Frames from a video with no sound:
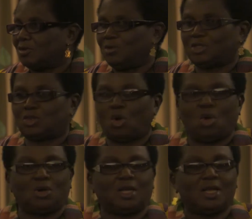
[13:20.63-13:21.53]
which
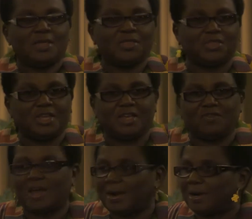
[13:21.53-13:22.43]
only the
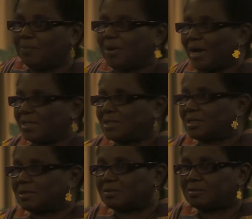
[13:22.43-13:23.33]
very bright